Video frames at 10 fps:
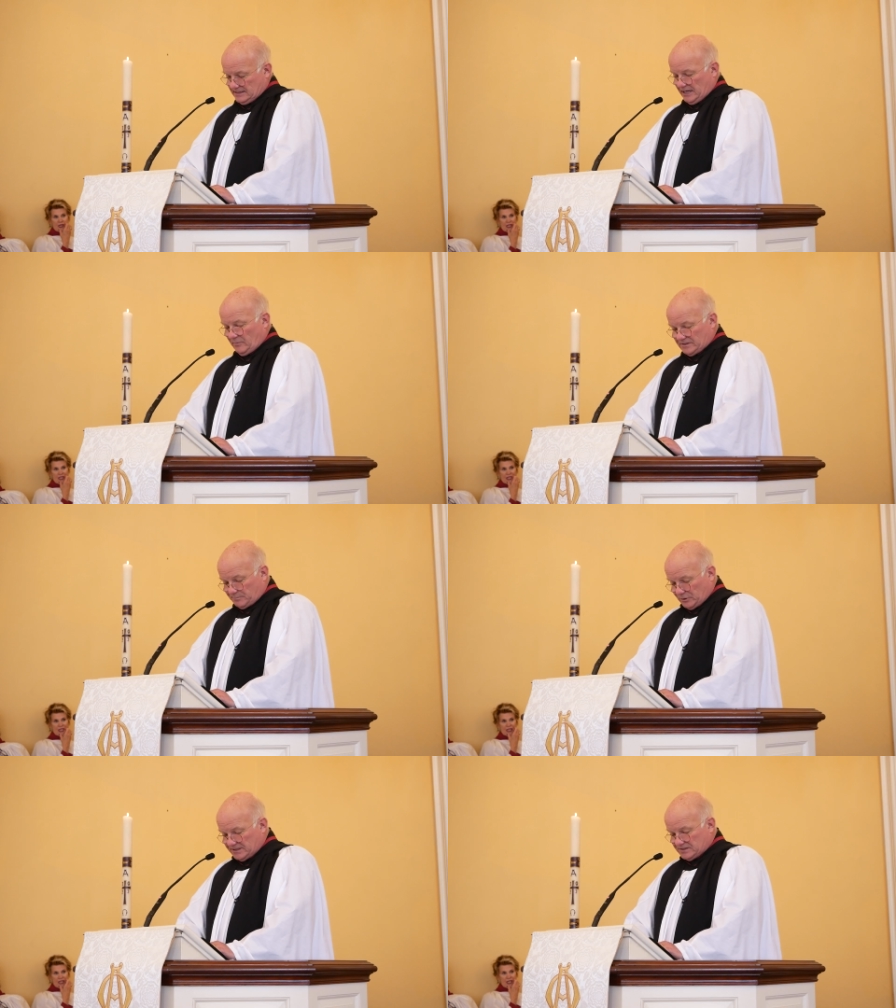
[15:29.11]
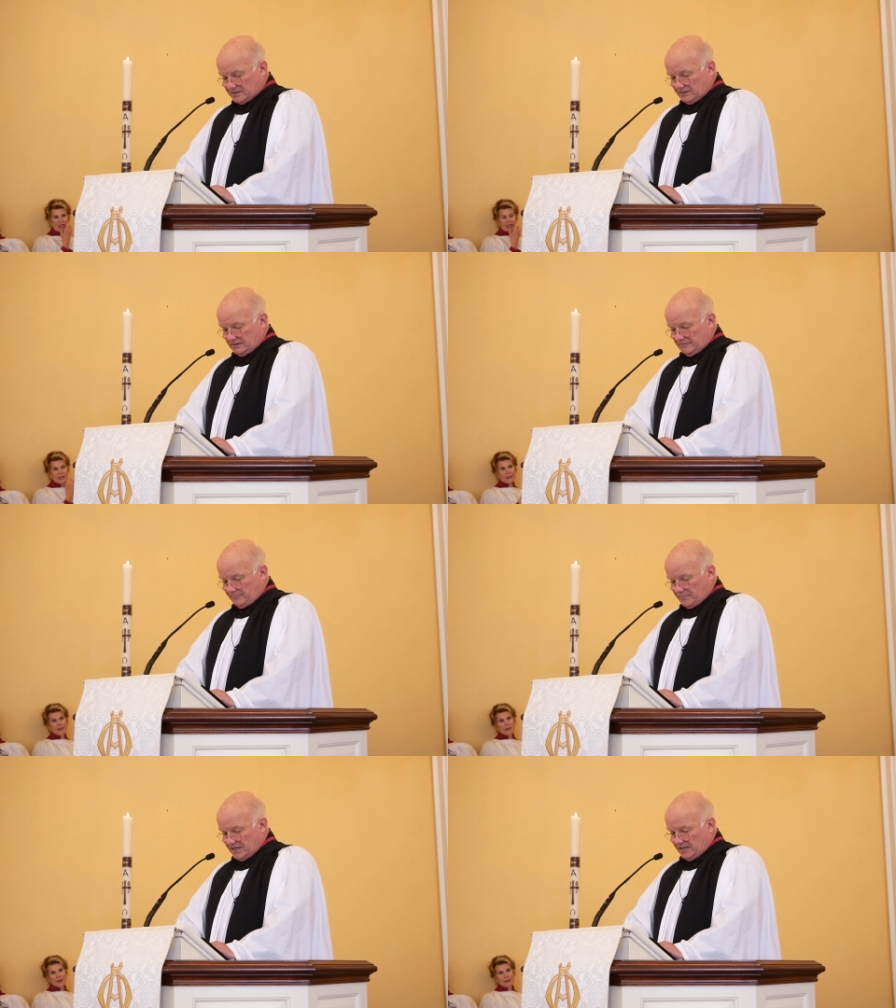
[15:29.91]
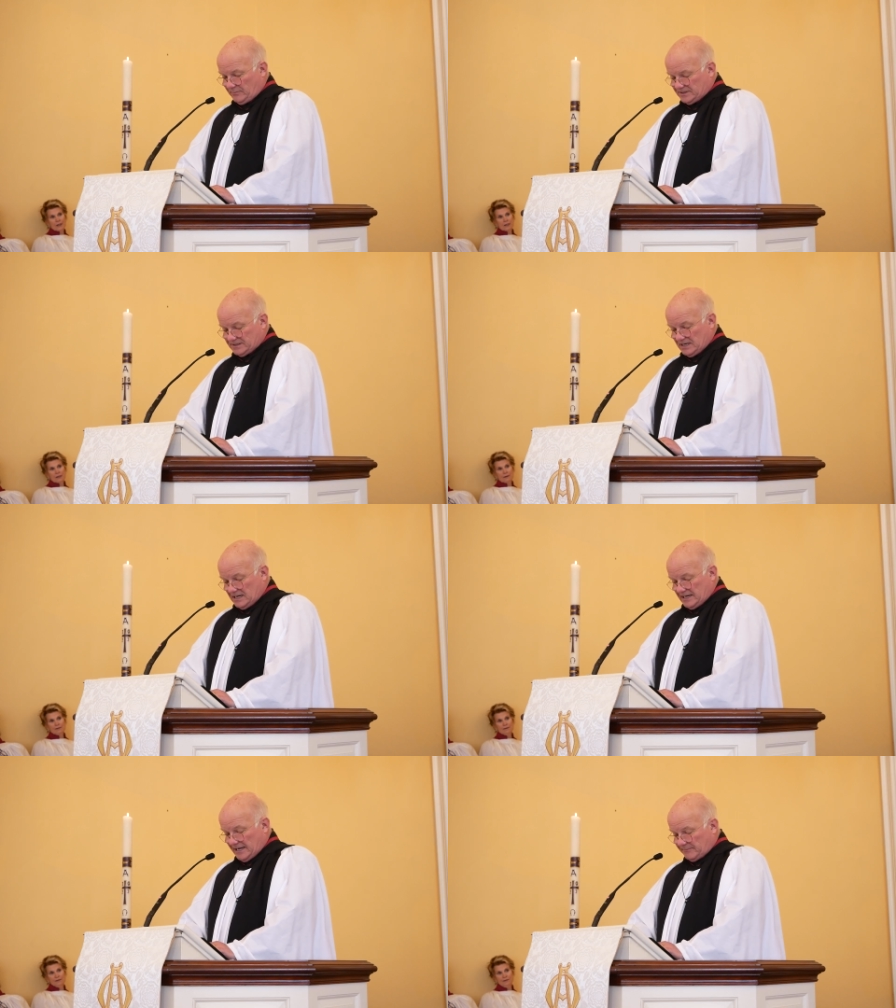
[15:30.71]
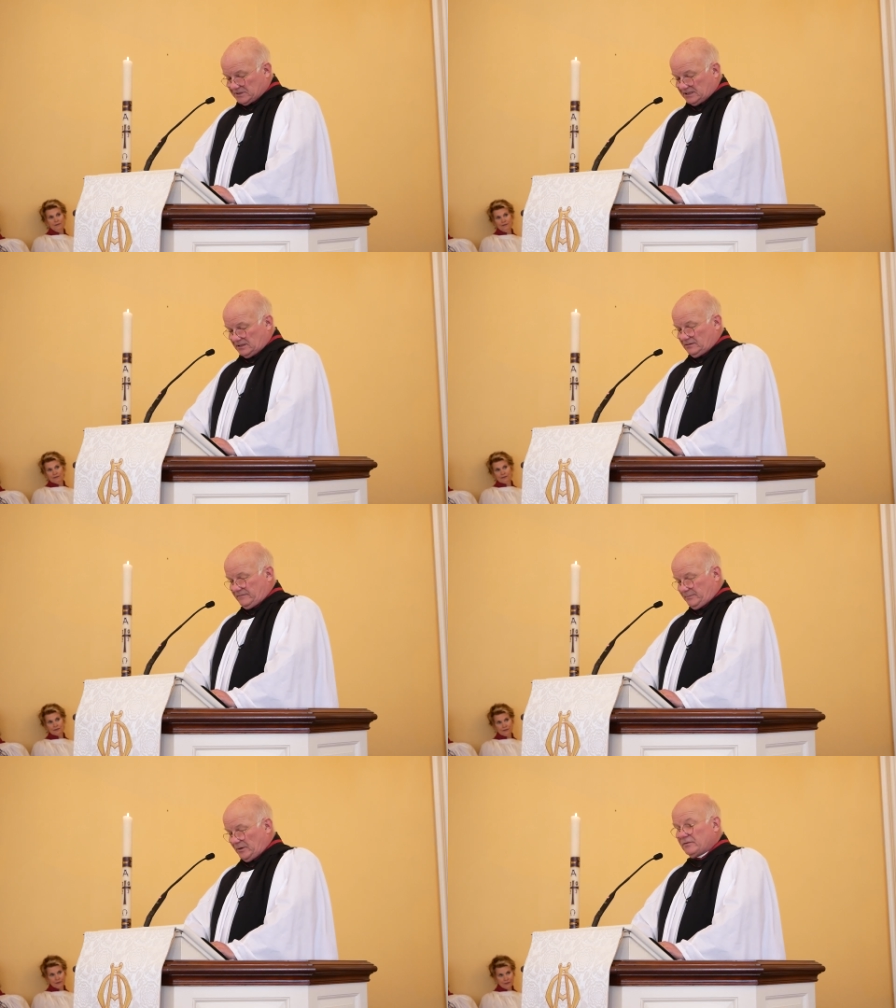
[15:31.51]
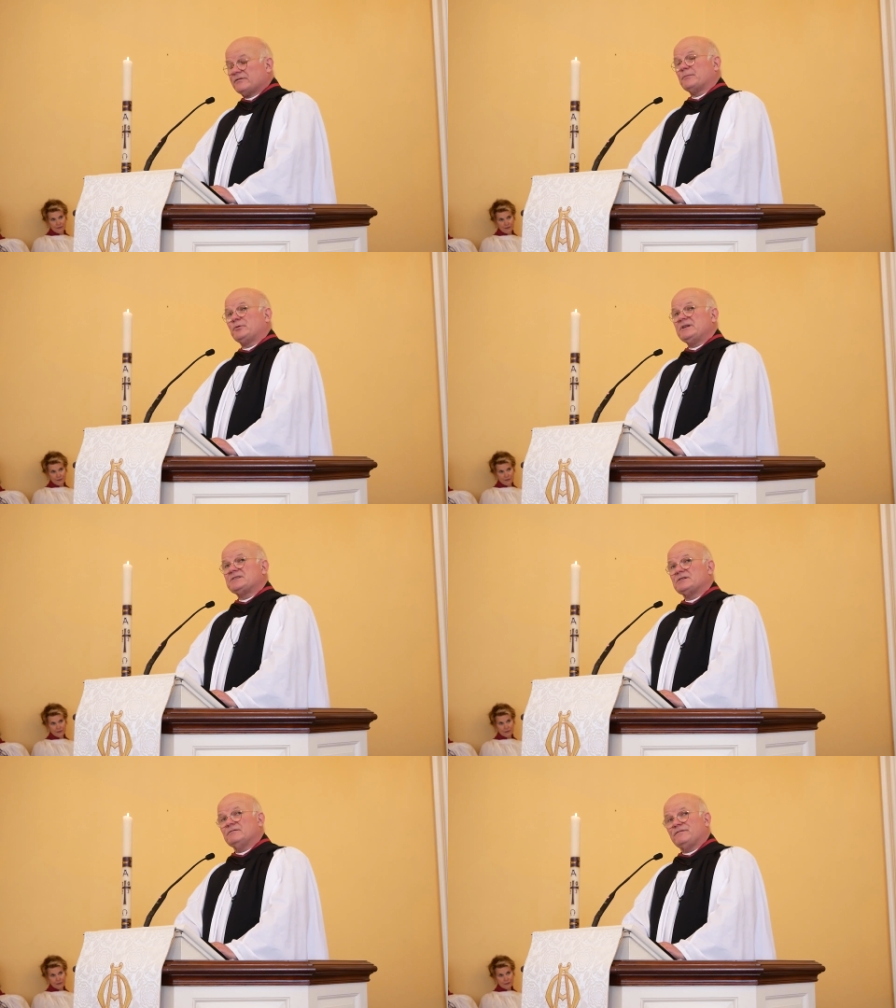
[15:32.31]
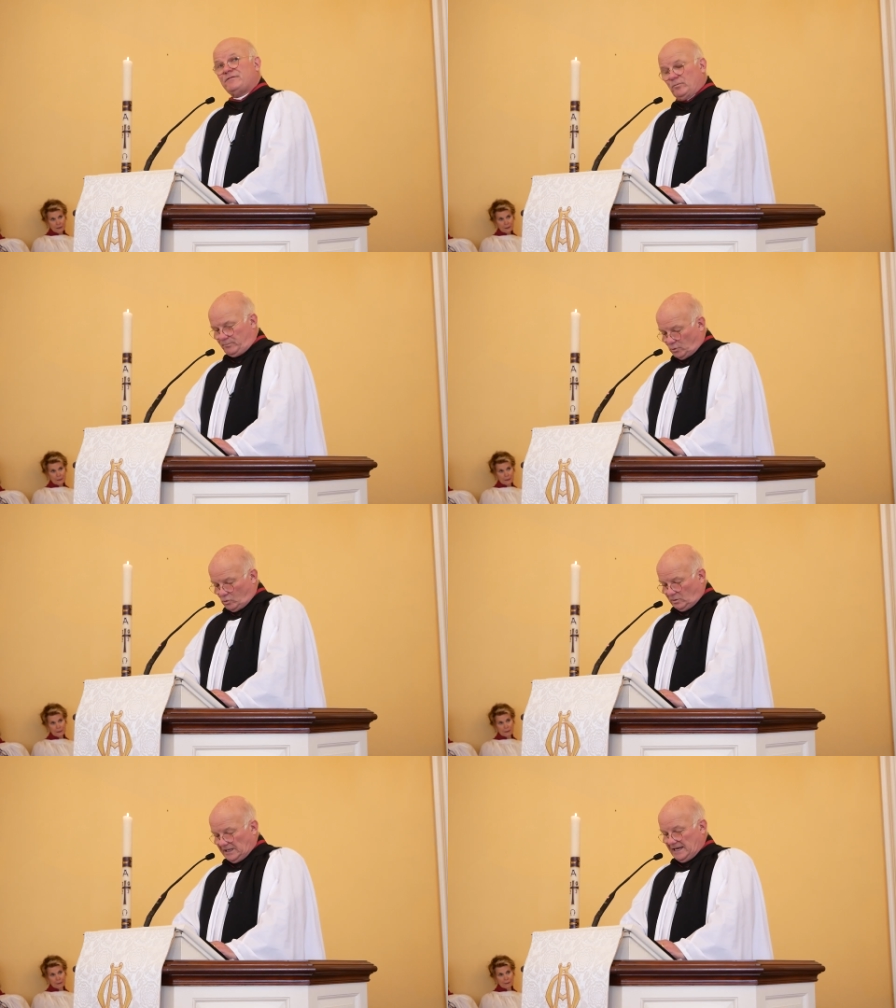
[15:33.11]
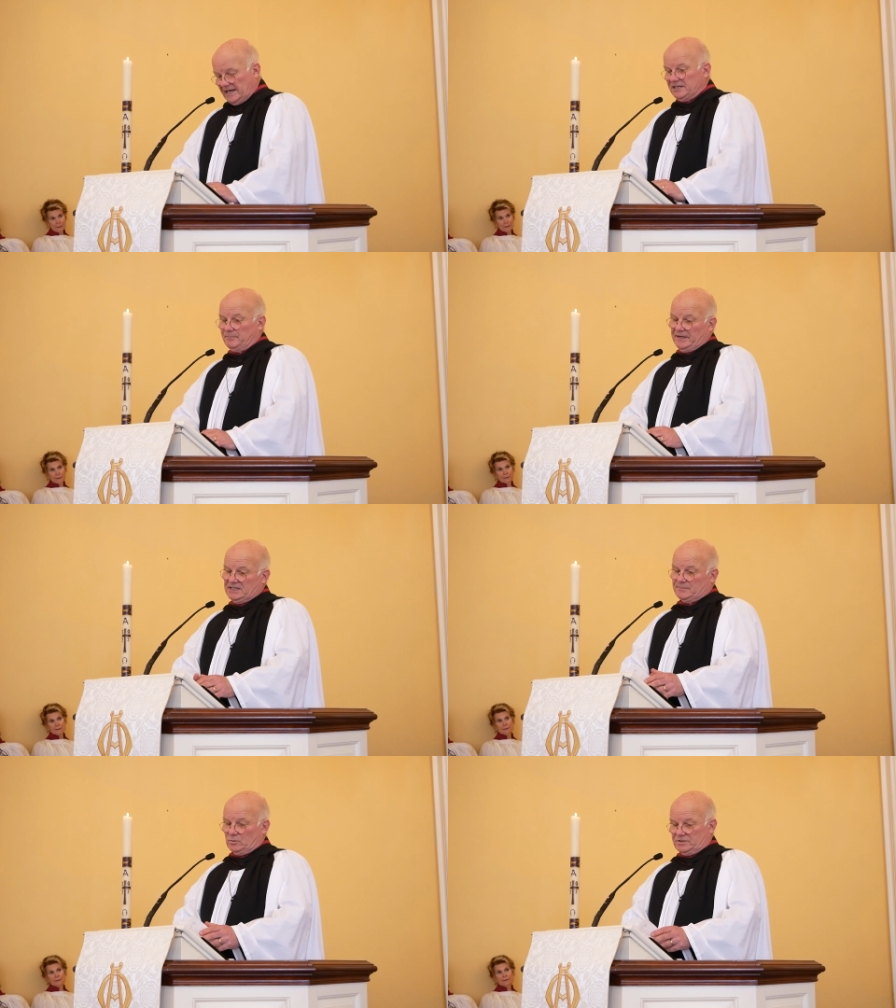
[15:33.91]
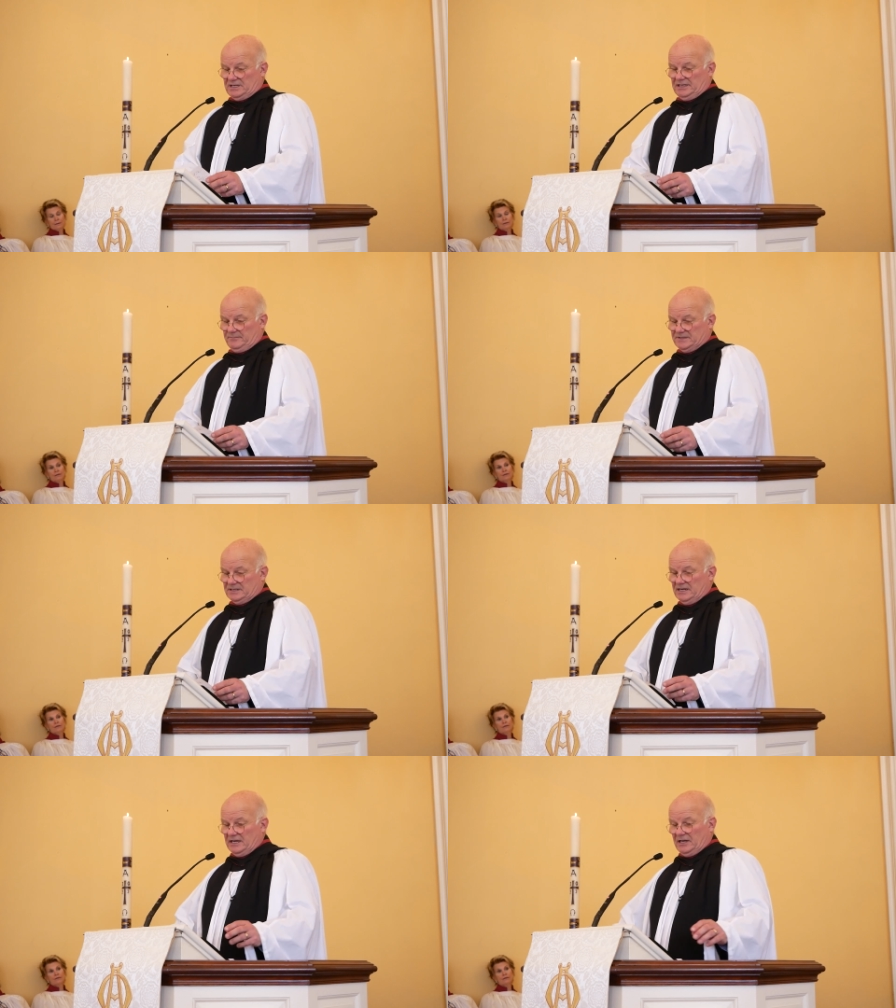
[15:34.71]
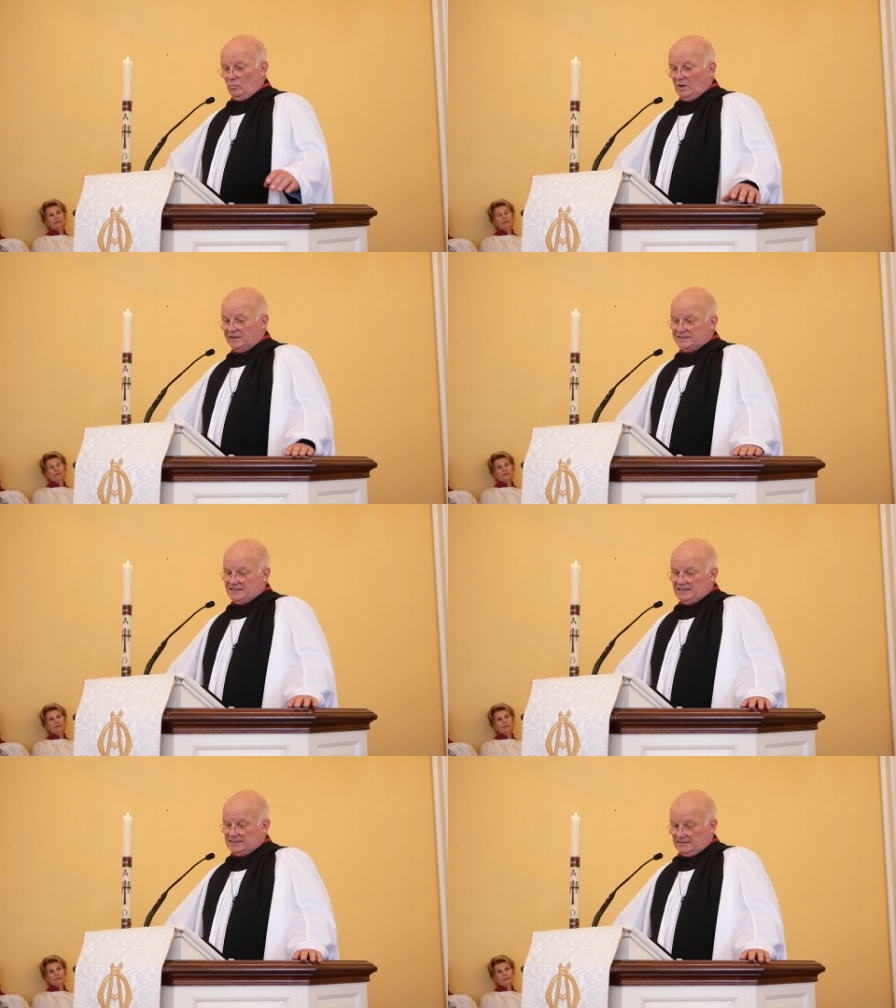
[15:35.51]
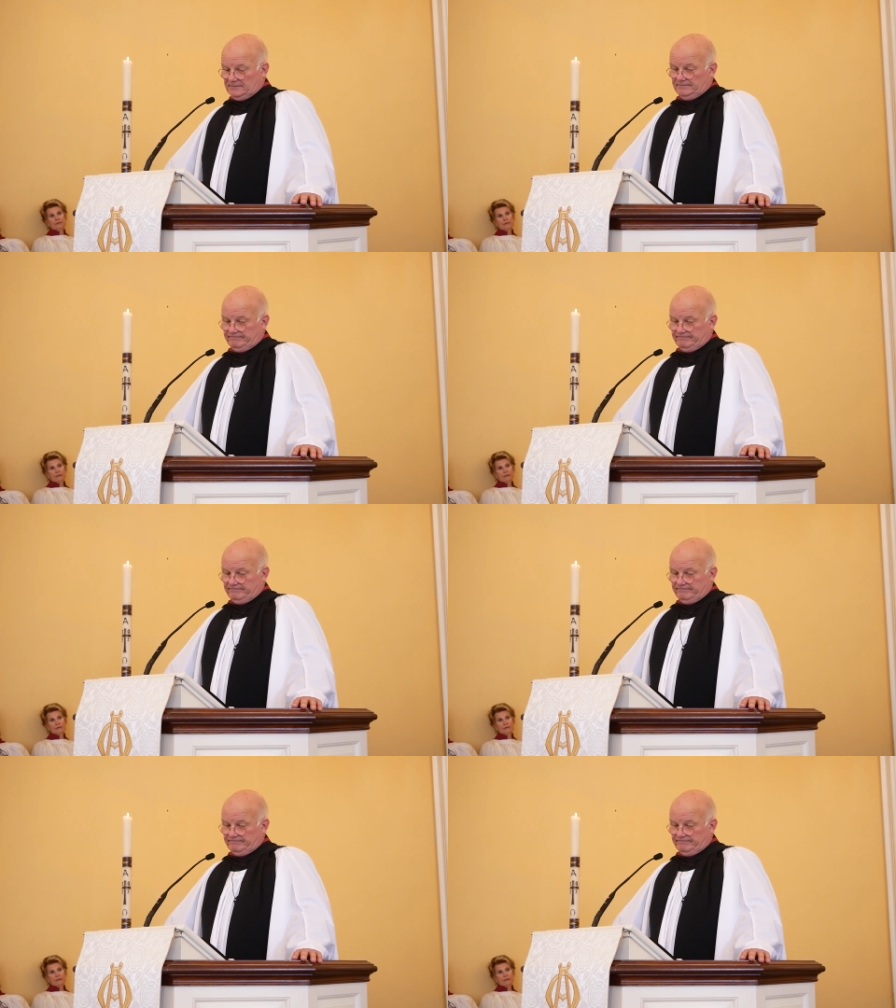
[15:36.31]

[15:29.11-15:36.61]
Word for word: He was Princeton, uh, he was captain of both the Princeton football and baseball teams in one season.